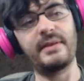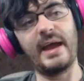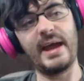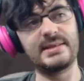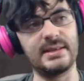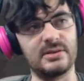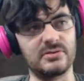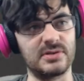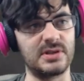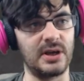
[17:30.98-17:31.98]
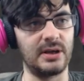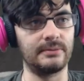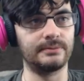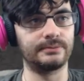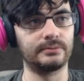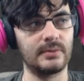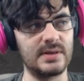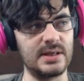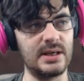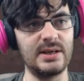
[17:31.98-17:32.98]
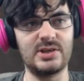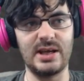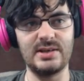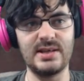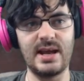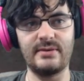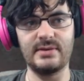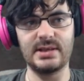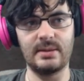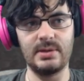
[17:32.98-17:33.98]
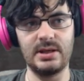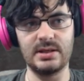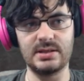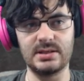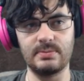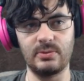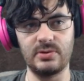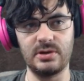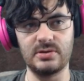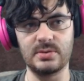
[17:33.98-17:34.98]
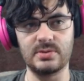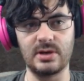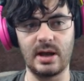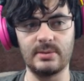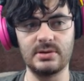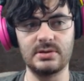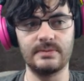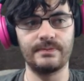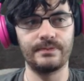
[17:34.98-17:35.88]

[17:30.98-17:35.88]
That's interesting. Is he going to change that every time he gets new subscribers?